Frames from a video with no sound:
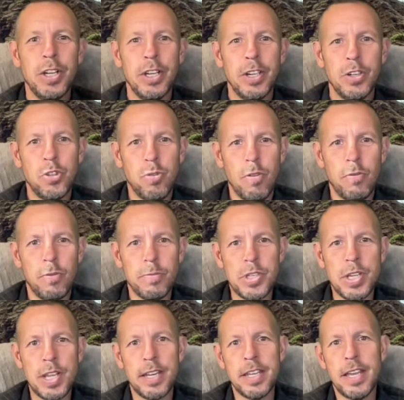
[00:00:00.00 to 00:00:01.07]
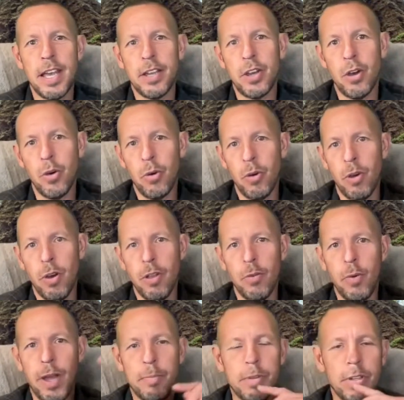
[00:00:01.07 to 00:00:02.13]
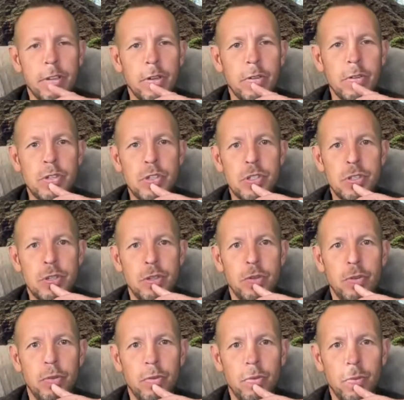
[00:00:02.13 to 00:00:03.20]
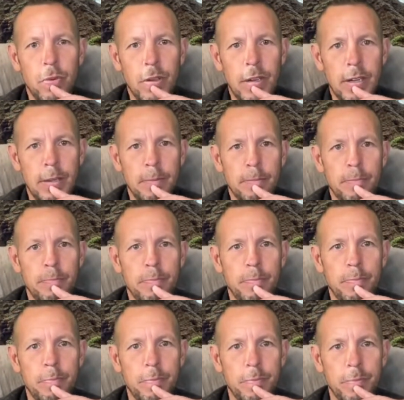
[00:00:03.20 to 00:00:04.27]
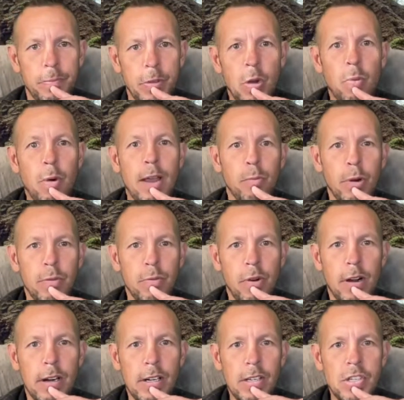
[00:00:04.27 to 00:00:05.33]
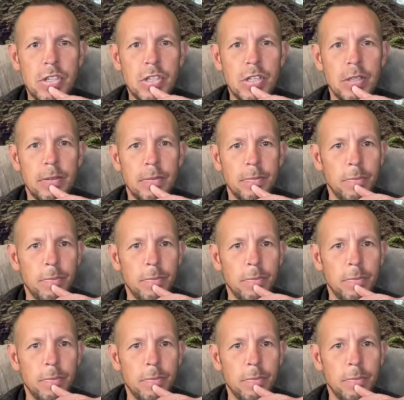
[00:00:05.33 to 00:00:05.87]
drove from San Diego all the way up the coast to the redwood forest